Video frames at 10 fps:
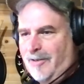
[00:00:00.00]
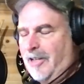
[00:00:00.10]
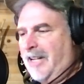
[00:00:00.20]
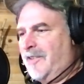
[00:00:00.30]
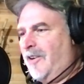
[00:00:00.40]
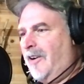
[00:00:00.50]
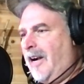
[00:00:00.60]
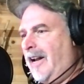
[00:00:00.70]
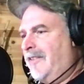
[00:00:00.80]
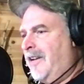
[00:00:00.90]
Well, that's all
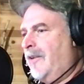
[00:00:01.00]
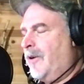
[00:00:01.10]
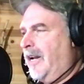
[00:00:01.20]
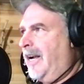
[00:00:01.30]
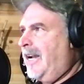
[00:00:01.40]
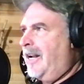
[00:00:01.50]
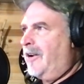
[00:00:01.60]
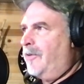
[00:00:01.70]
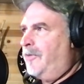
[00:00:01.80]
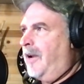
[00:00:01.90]
right. I tell you what, I got to
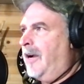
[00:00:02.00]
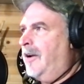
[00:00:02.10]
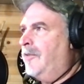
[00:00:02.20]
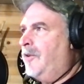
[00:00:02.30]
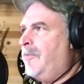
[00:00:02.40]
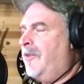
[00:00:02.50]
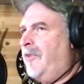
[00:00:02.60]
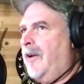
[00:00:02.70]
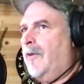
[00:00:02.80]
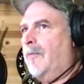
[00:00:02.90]
go do me a
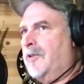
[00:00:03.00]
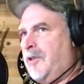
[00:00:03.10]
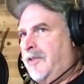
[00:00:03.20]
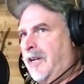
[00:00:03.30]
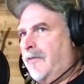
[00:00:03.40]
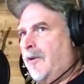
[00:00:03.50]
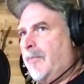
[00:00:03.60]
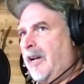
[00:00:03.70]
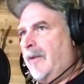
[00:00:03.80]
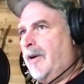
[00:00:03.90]
favor. I want you to tell
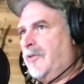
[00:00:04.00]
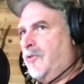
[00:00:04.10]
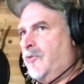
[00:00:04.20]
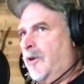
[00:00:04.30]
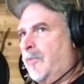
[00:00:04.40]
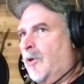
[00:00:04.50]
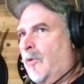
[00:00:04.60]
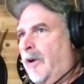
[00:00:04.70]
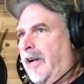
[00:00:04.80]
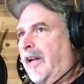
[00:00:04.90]
everybody about your trip real
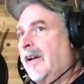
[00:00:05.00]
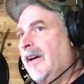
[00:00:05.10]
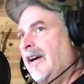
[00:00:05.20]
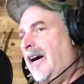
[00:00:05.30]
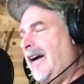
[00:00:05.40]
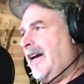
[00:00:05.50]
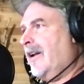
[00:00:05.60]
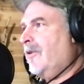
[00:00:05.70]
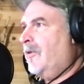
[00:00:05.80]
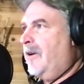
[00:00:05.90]
quick. I got
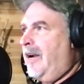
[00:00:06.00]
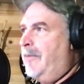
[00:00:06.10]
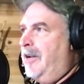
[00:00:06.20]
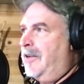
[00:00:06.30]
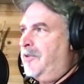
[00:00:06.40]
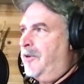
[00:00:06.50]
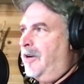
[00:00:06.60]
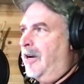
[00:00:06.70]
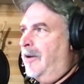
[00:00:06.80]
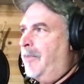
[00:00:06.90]
to go grab an
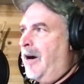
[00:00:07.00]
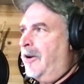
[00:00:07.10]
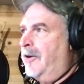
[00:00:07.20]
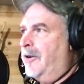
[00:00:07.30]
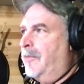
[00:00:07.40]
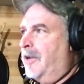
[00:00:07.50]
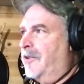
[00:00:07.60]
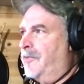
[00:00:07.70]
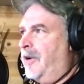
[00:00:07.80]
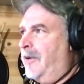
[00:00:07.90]
extra monitor
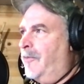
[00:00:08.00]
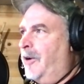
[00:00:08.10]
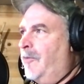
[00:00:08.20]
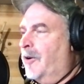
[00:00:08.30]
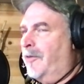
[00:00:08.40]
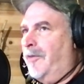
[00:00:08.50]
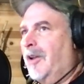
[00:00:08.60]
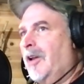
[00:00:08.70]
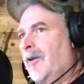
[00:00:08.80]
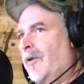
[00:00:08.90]
because we were
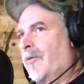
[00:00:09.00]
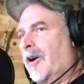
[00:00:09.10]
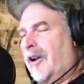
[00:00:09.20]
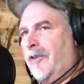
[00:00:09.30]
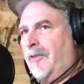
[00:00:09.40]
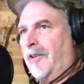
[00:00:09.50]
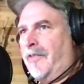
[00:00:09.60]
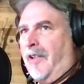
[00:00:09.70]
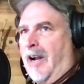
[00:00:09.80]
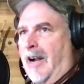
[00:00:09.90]
going to do
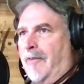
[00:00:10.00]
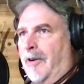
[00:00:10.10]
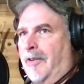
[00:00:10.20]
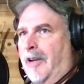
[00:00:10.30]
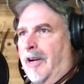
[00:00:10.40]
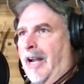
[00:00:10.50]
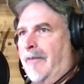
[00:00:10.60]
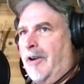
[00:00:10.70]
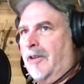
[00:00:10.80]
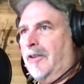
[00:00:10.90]
this live on the
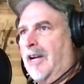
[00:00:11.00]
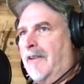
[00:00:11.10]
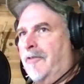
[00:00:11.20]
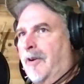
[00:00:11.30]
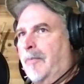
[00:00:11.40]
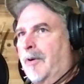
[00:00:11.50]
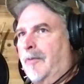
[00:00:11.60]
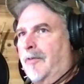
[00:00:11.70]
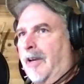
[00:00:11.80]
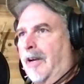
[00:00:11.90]
heavy on the live stream,
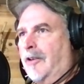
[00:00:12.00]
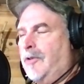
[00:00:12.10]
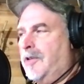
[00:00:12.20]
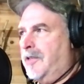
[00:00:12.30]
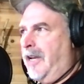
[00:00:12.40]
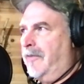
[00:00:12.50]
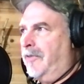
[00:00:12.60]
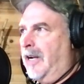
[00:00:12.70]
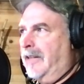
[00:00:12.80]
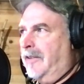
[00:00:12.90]
but you just had a
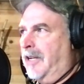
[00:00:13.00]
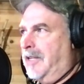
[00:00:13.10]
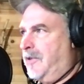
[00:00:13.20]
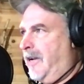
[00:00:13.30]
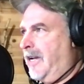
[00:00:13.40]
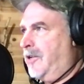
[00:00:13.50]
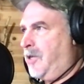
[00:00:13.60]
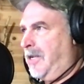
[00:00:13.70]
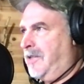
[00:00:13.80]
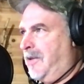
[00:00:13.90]
flight delay. So I got to
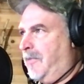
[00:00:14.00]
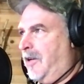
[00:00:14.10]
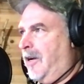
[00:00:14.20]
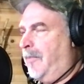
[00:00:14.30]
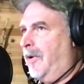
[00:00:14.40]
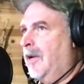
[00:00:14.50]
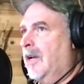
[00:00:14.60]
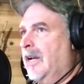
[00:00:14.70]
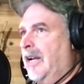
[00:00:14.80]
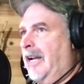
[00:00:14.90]
change something up
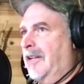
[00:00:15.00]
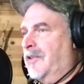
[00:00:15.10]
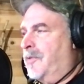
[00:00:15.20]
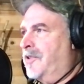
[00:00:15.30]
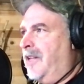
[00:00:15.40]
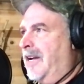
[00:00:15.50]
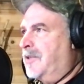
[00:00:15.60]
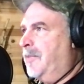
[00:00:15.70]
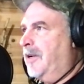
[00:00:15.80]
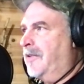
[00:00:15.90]
and this was
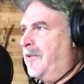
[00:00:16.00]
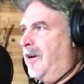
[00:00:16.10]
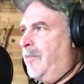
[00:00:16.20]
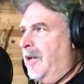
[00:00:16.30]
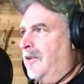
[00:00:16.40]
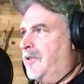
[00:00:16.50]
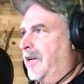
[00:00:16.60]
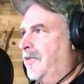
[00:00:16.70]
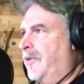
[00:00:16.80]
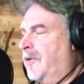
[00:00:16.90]
last minute. So I
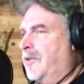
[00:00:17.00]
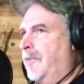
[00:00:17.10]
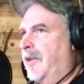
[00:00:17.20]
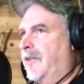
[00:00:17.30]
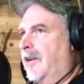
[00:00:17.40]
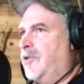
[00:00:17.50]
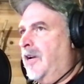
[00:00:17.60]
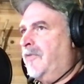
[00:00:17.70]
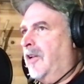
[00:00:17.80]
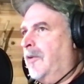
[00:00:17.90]
apologize, folks. But
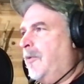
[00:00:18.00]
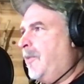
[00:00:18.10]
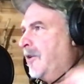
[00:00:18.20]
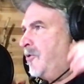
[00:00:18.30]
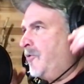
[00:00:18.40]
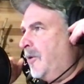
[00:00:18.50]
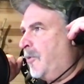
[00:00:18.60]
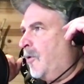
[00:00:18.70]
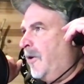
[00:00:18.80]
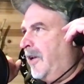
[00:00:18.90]
Jeff, tell them about your
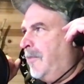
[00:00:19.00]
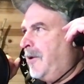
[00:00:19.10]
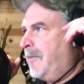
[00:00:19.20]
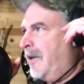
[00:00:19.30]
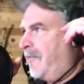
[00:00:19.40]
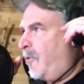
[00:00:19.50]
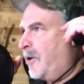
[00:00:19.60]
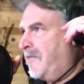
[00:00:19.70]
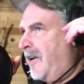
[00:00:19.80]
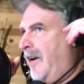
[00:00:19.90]
trip real quick. Give me about
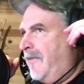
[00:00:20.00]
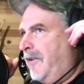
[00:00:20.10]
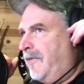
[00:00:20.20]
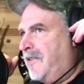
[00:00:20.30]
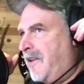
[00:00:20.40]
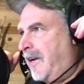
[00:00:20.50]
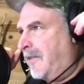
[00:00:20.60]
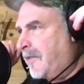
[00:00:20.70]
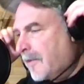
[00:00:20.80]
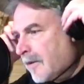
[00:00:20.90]
45, 50 seconds.